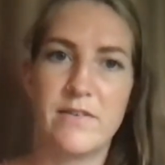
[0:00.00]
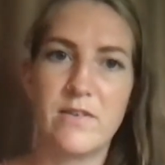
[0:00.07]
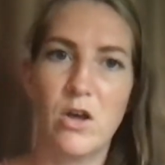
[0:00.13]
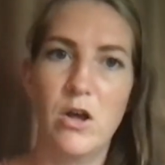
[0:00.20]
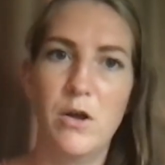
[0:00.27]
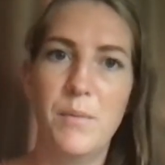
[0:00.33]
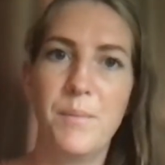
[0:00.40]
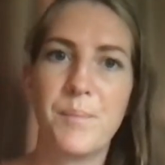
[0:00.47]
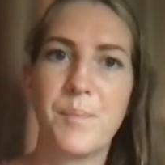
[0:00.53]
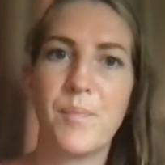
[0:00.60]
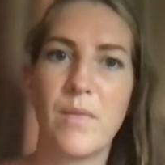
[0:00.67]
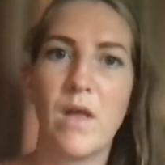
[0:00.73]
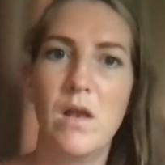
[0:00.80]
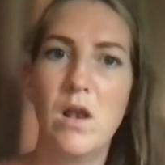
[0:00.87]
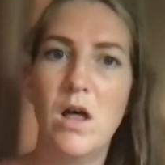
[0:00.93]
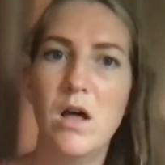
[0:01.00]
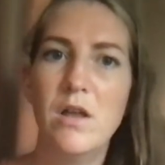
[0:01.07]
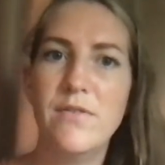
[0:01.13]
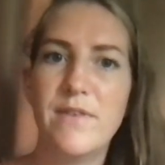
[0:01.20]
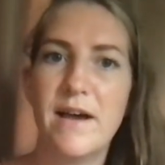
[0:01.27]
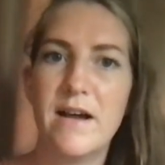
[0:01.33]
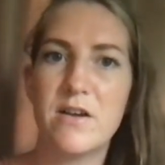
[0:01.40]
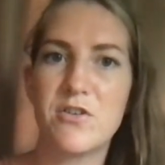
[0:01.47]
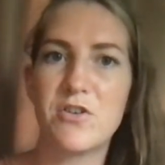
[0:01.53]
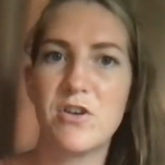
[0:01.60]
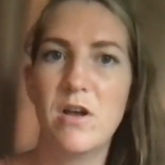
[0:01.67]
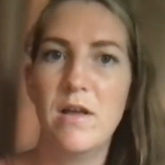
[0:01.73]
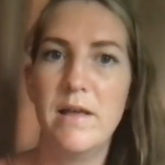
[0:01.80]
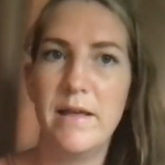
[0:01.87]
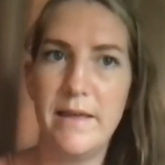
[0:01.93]
So LearnDash
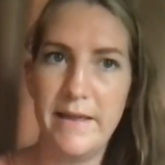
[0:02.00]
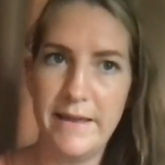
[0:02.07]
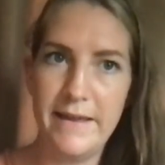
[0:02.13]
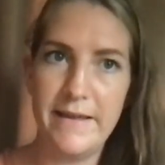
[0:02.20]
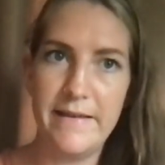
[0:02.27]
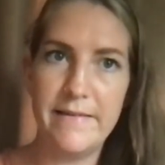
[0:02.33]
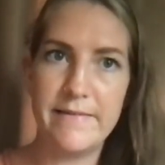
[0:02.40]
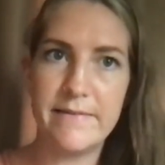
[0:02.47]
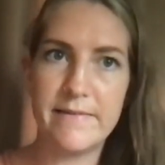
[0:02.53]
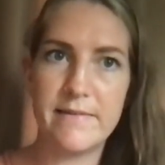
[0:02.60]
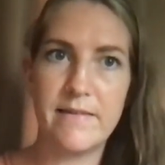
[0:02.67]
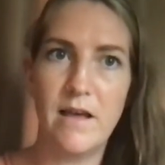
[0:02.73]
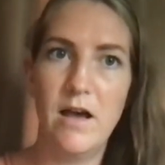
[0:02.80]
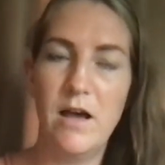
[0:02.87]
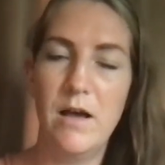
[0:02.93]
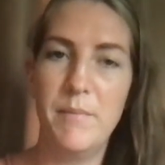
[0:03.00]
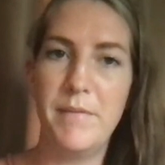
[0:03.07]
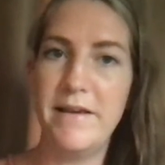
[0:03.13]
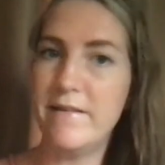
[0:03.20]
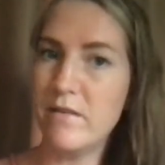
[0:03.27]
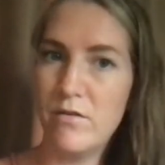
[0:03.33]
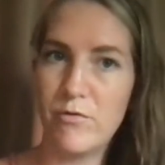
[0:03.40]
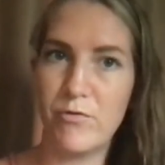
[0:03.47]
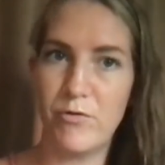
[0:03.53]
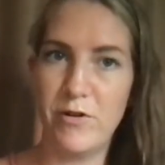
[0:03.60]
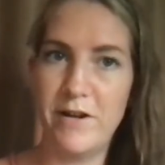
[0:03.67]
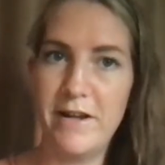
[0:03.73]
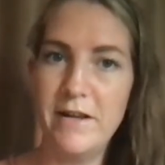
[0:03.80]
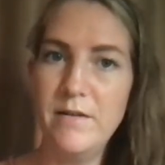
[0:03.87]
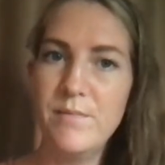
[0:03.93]
isn't
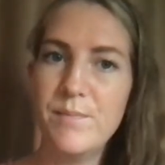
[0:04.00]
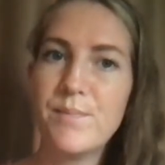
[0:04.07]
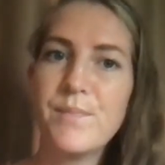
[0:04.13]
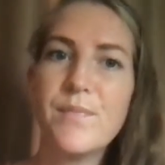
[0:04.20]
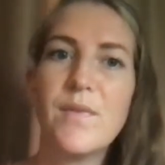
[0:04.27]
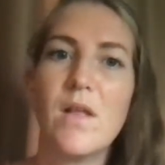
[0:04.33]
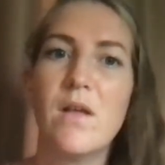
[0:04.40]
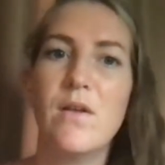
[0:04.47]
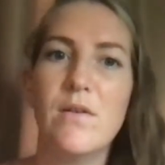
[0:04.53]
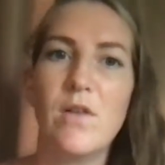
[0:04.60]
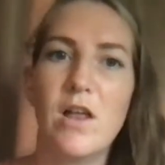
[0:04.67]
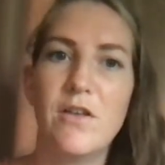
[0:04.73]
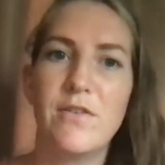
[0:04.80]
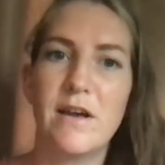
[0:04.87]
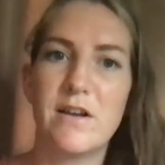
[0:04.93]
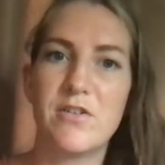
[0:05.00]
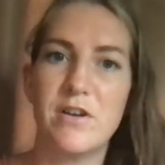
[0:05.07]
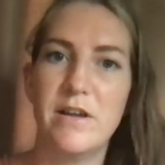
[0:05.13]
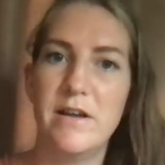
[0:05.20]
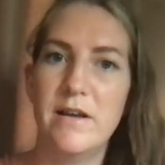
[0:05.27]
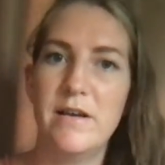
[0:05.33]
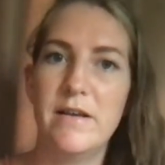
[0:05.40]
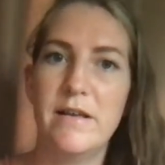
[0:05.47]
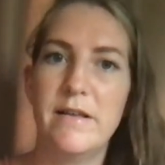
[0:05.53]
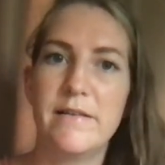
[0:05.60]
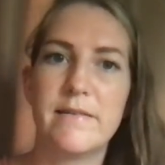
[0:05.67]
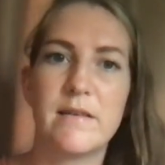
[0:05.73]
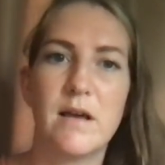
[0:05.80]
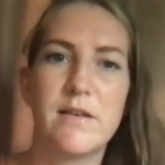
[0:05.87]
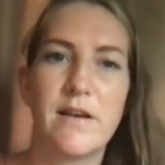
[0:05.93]
free. LearnDash
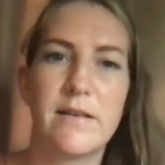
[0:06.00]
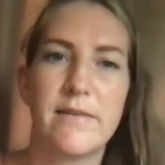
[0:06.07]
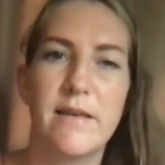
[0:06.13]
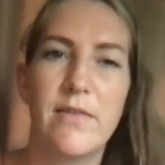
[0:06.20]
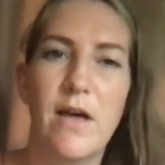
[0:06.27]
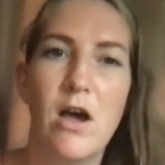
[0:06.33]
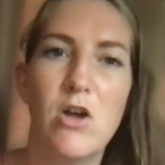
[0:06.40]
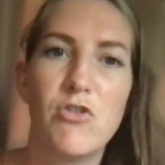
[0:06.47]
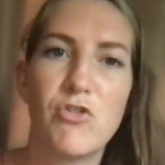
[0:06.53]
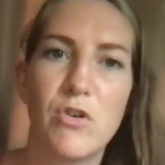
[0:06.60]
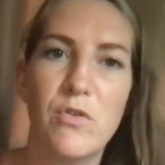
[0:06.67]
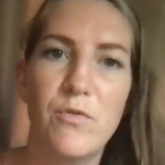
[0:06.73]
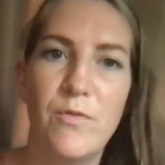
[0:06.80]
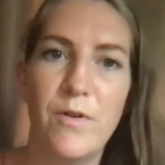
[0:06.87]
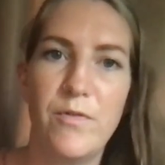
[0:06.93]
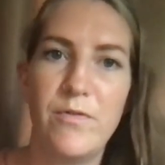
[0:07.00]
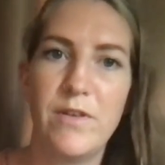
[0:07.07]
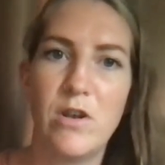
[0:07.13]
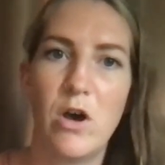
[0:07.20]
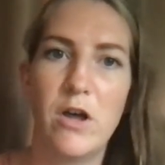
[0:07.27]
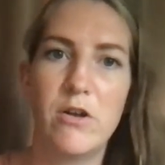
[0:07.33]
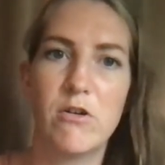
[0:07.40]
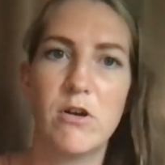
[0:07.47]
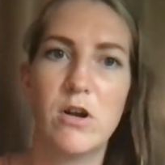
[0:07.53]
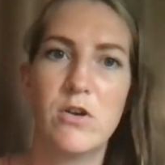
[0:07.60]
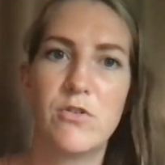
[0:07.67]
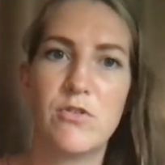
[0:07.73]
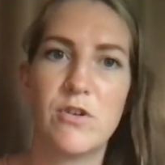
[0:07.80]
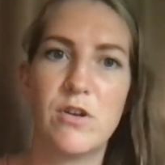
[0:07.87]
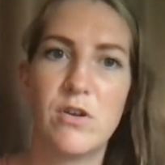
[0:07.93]
is, I checked it, they're 159 or
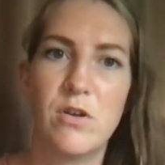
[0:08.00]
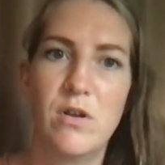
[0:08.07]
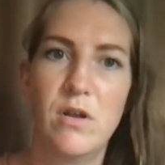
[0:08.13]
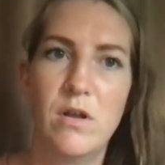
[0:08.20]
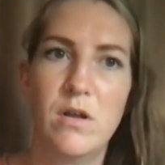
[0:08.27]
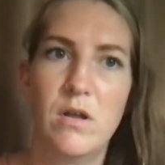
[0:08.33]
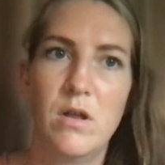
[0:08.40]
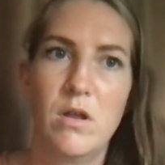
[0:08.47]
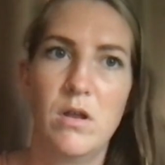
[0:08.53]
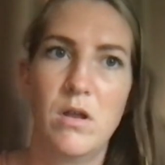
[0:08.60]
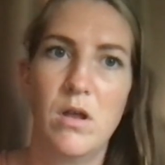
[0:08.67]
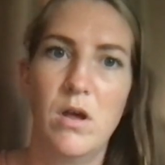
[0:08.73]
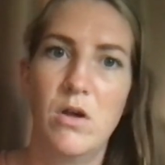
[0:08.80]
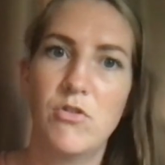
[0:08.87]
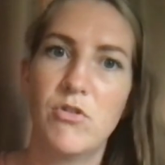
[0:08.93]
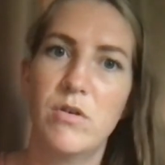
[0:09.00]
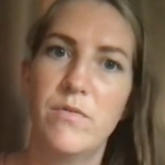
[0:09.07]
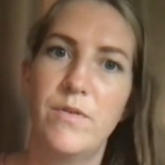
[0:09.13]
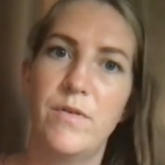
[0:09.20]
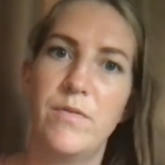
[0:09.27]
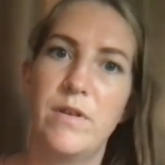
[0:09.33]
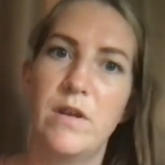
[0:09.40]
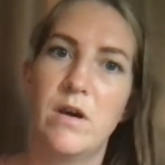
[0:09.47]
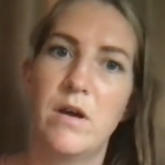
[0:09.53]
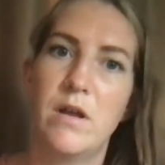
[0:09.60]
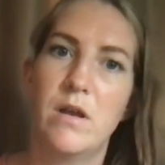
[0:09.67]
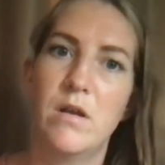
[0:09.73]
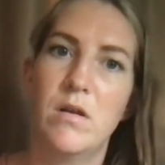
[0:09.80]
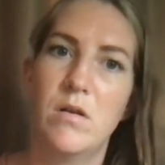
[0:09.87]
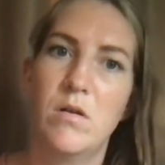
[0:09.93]

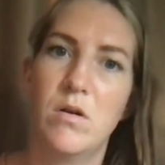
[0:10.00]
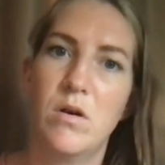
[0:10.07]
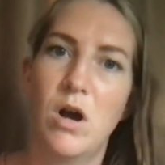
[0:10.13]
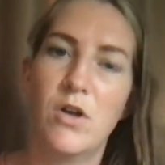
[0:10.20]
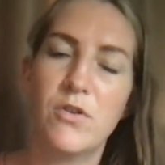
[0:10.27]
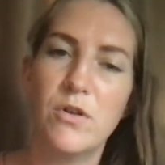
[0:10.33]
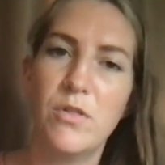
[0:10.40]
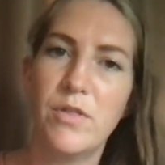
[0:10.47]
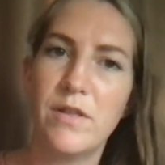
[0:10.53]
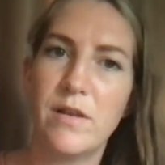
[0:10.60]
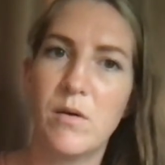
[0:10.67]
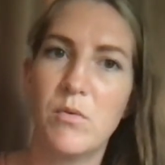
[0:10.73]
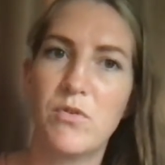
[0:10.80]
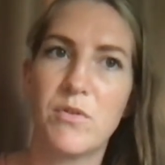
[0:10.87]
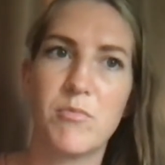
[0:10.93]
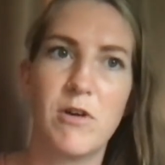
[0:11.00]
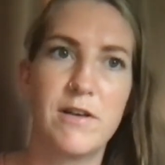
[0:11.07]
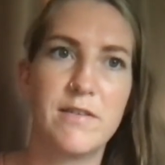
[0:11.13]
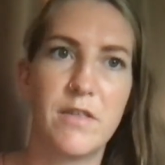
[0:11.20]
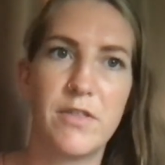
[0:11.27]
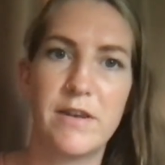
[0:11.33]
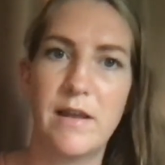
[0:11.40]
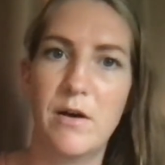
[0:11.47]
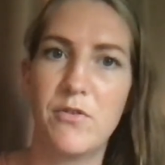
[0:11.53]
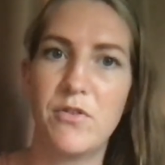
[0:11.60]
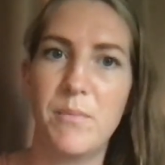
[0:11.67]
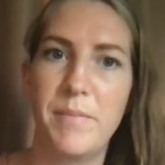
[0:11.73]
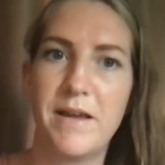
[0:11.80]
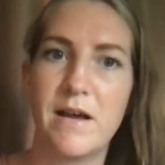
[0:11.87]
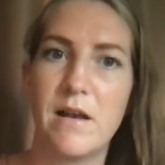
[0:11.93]
159. I don't think that was the price. I think that was the
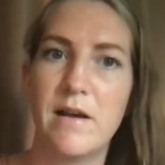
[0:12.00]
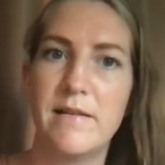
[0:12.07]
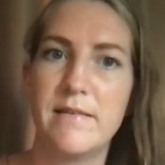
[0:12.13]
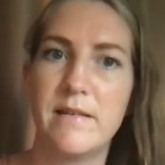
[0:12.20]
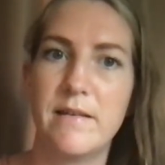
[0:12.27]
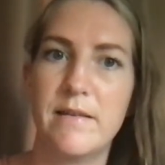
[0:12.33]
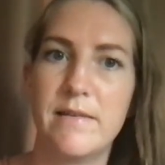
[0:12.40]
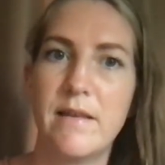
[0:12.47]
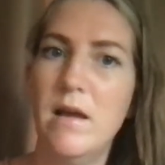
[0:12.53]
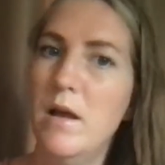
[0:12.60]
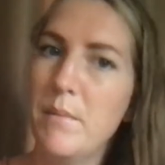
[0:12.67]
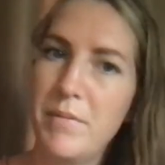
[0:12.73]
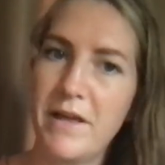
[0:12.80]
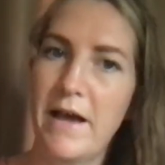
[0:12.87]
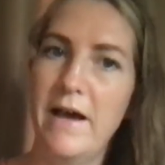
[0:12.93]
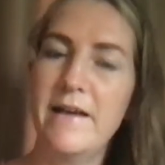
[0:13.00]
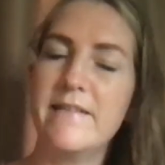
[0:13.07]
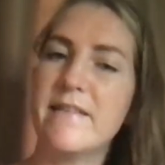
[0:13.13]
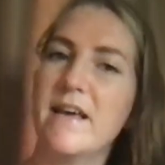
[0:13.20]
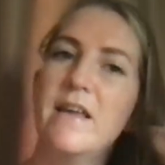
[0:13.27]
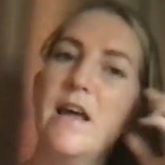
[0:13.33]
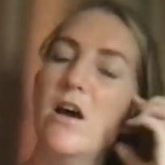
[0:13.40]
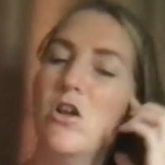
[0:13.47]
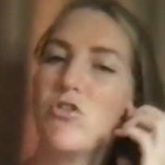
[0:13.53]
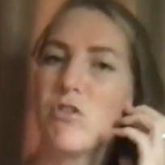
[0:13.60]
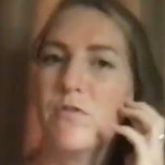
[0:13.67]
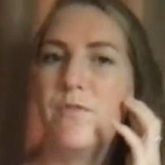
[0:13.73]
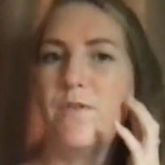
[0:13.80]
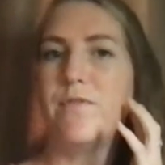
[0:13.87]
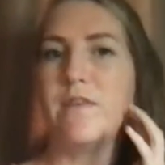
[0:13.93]
bigger license. But yeah, it's saying here
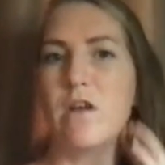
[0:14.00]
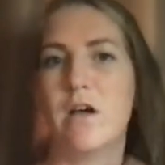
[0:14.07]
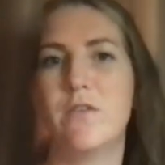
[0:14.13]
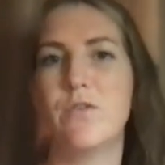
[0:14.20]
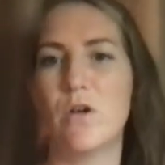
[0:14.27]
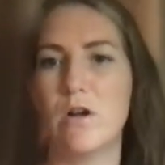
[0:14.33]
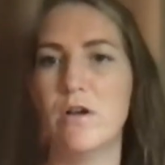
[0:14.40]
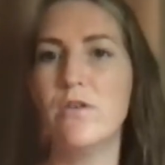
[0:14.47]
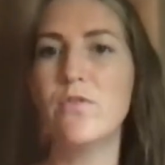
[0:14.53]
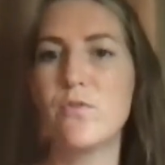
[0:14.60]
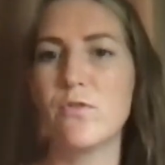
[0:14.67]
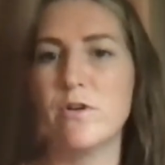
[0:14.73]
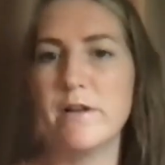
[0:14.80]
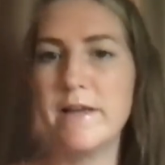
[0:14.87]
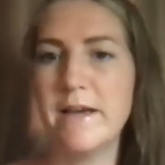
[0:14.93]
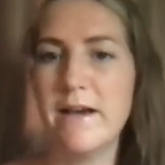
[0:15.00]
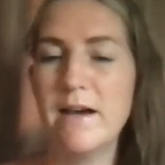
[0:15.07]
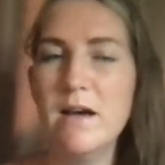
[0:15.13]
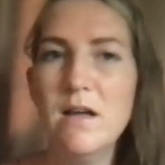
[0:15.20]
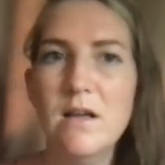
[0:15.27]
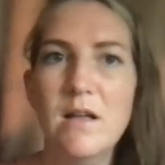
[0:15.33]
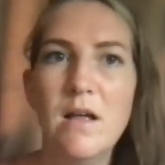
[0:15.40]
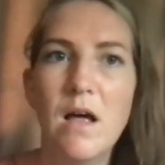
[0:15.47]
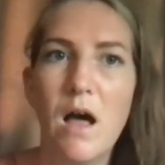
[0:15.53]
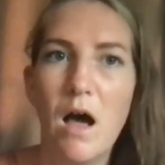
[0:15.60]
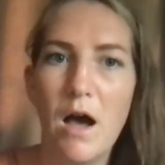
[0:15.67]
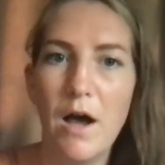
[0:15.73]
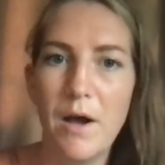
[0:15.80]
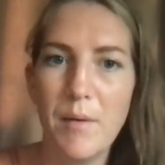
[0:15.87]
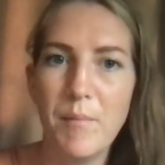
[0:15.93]
$159 for a year,
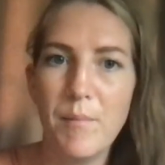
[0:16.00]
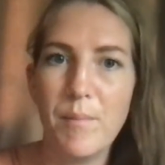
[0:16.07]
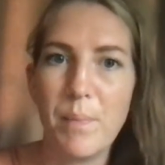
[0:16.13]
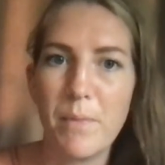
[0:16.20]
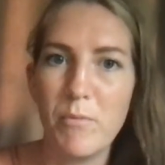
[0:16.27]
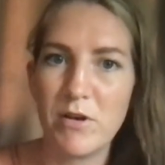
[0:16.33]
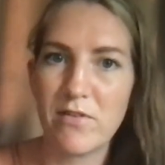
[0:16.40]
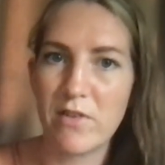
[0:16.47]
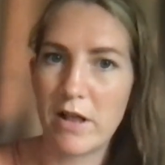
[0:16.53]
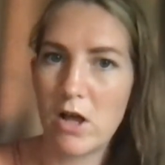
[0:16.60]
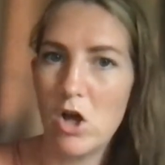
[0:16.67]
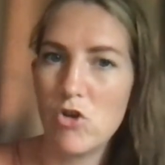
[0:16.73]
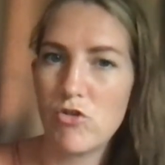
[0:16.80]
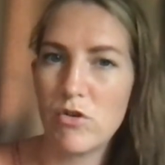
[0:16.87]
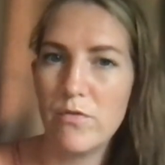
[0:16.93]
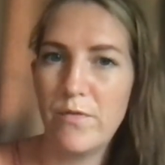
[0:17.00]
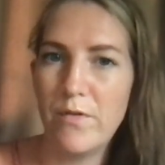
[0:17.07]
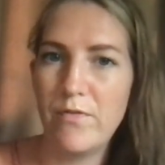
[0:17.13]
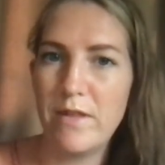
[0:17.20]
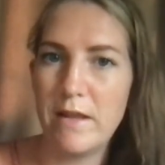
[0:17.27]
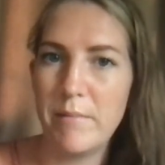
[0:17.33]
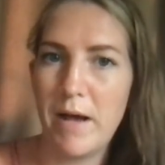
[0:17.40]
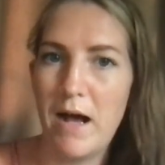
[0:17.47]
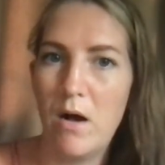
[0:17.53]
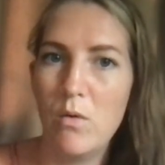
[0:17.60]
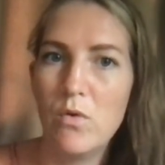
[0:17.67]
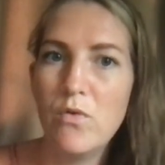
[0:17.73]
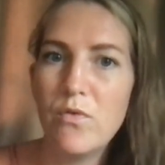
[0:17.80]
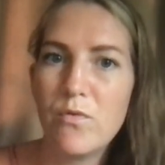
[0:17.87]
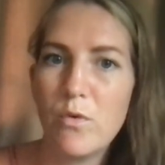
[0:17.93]
which is like
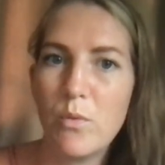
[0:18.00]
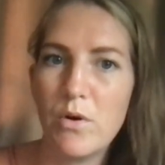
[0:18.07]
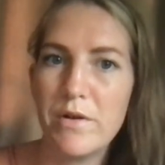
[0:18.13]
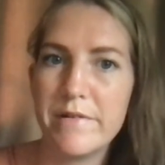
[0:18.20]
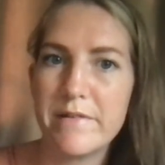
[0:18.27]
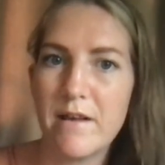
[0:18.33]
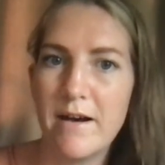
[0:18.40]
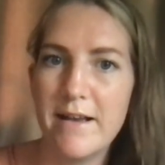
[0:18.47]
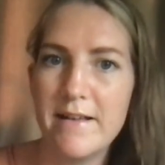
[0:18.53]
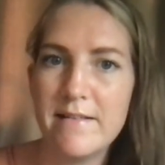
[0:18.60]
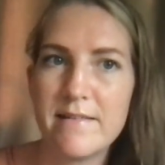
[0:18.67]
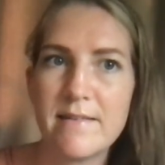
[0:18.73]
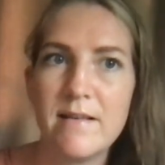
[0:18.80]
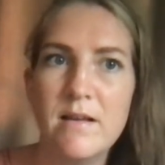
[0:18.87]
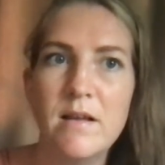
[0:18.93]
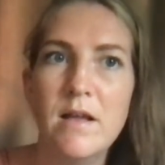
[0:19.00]
£115 for one site.